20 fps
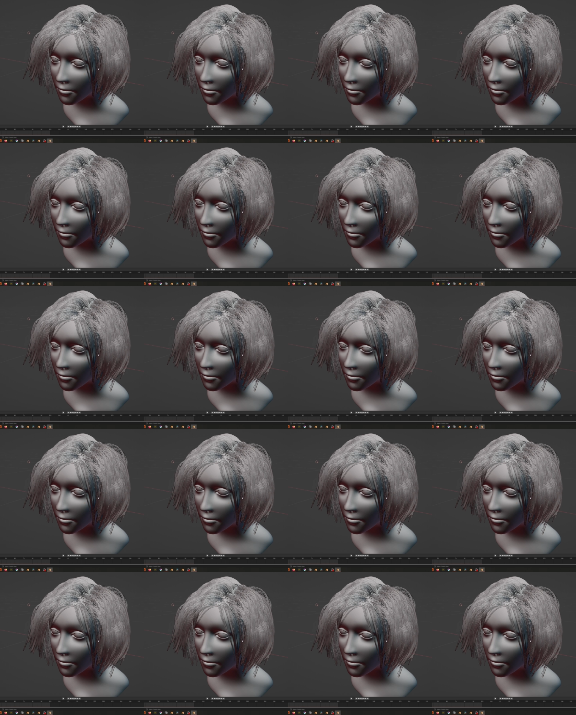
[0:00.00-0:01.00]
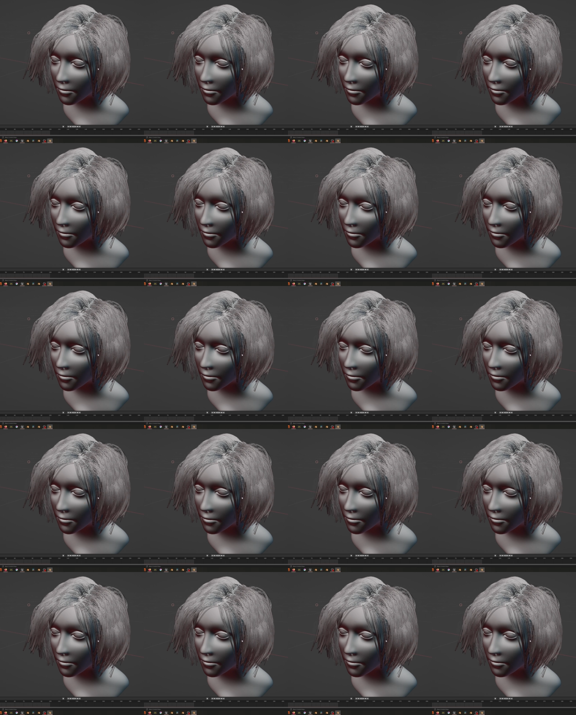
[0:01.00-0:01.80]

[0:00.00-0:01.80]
(silence)